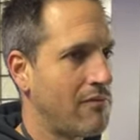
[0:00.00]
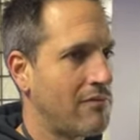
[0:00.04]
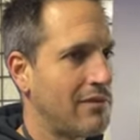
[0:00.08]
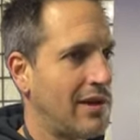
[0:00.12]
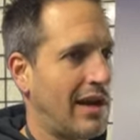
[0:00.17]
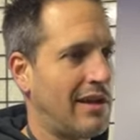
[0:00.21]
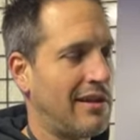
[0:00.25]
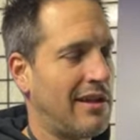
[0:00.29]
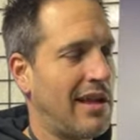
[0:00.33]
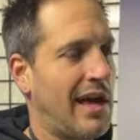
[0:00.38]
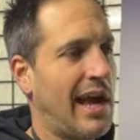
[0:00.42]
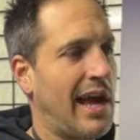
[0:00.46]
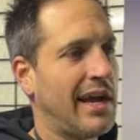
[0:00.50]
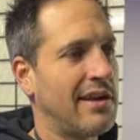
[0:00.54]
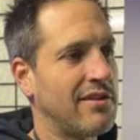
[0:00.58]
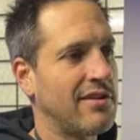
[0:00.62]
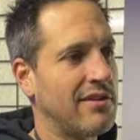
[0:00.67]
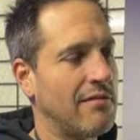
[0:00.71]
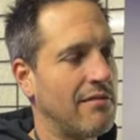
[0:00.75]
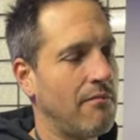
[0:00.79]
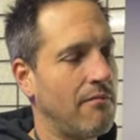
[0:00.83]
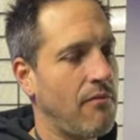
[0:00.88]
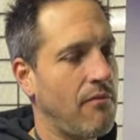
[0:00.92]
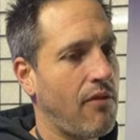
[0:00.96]
I liked
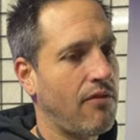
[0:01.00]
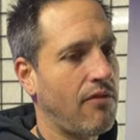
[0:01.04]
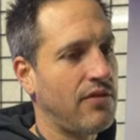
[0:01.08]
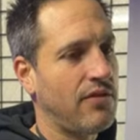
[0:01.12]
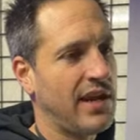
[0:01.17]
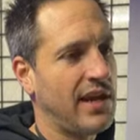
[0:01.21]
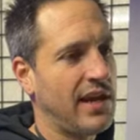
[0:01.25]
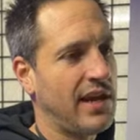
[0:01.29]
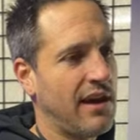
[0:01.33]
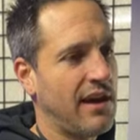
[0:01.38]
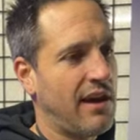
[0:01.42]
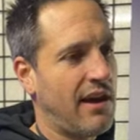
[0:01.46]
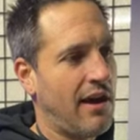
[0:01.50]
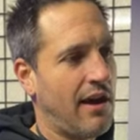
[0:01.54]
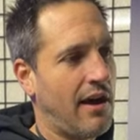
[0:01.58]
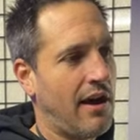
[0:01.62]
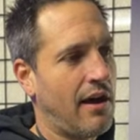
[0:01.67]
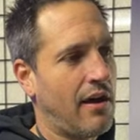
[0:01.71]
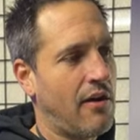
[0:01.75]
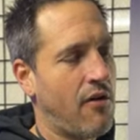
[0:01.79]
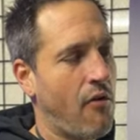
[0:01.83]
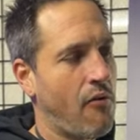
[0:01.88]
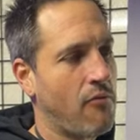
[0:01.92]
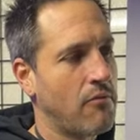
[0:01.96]
the,
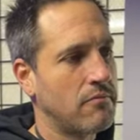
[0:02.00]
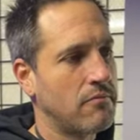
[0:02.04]
uh,